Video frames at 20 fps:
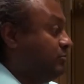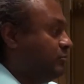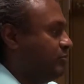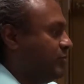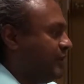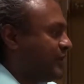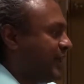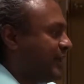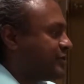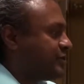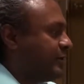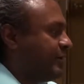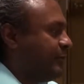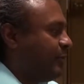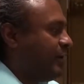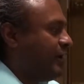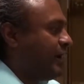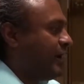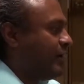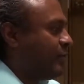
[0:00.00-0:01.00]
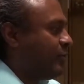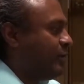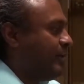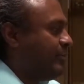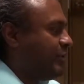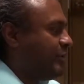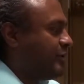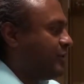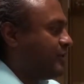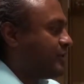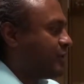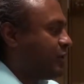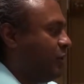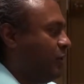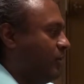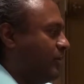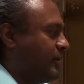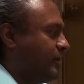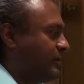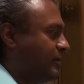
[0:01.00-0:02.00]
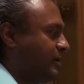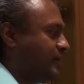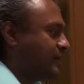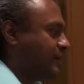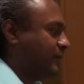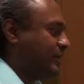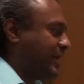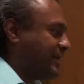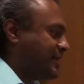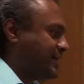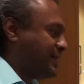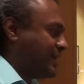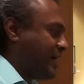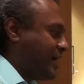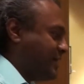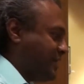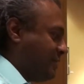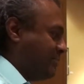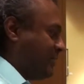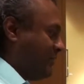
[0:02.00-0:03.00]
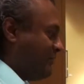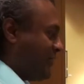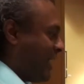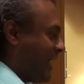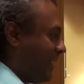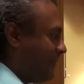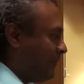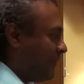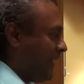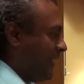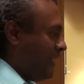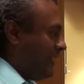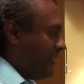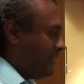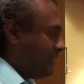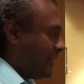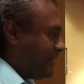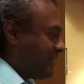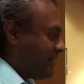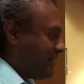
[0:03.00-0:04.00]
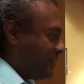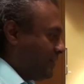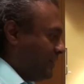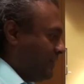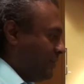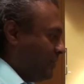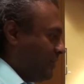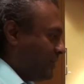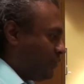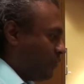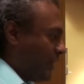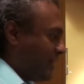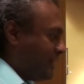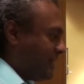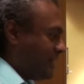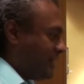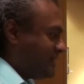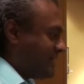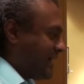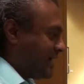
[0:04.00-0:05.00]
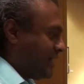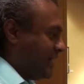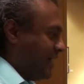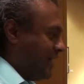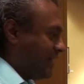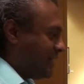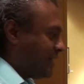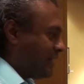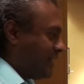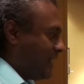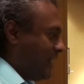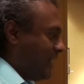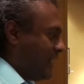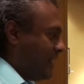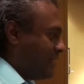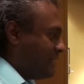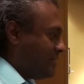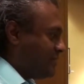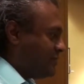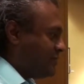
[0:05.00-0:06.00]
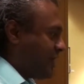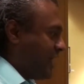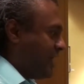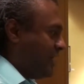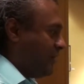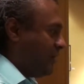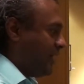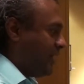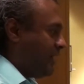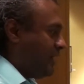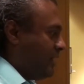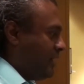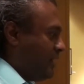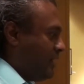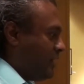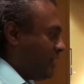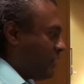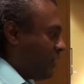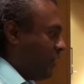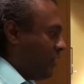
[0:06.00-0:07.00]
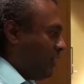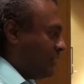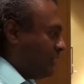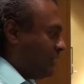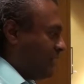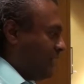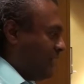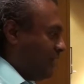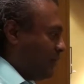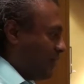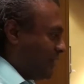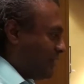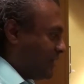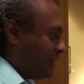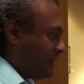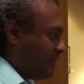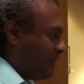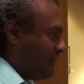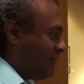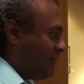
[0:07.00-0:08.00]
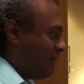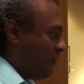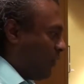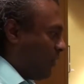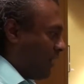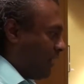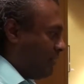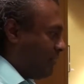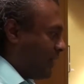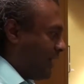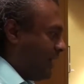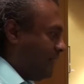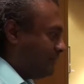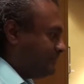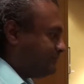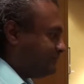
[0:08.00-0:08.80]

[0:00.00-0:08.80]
essentially reproduce code. So let's simplify. Let's use one of the techniques in JUnit called the before, right?